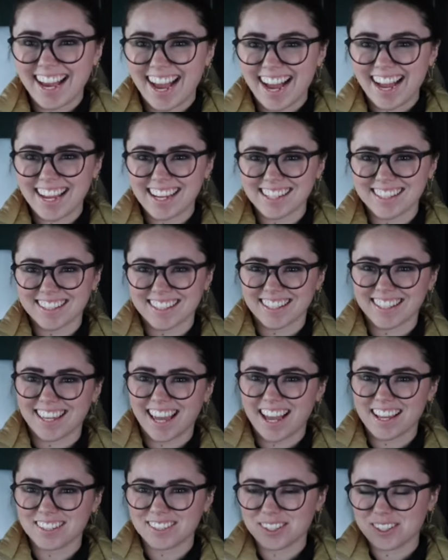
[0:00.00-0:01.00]
guys,
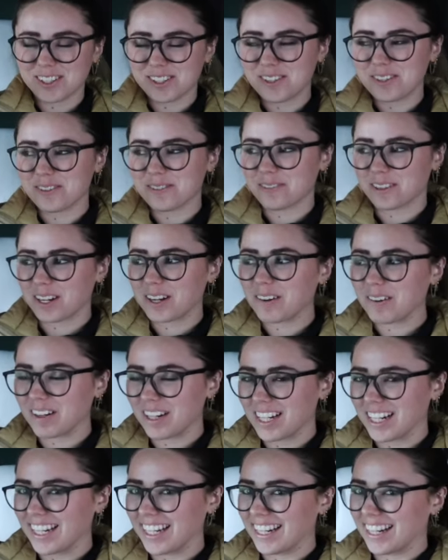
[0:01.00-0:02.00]
guess who
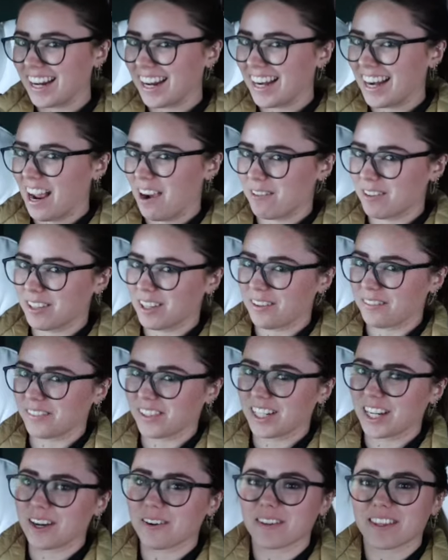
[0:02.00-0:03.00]
recorded an hour long
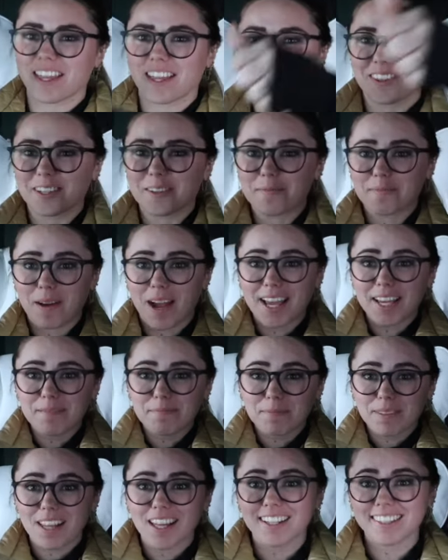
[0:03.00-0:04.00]
video without their
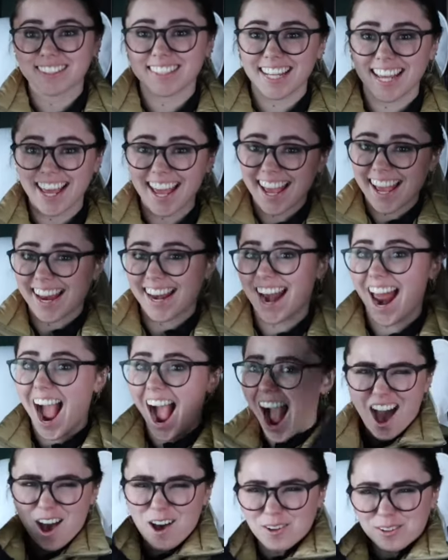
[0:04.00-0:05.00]
mic plugged in?
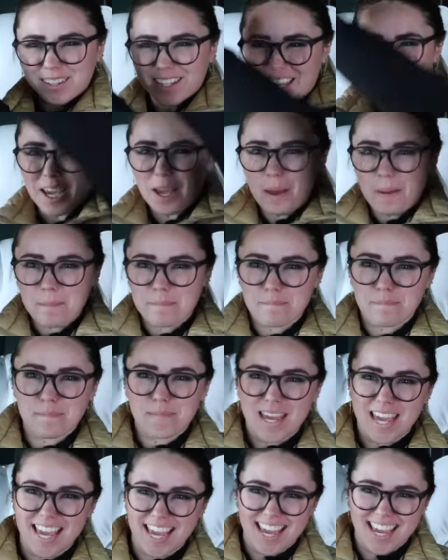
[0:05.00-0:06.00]
Only
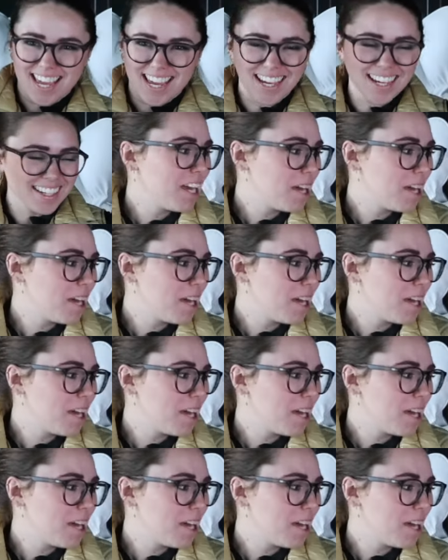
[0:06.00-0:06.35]
me.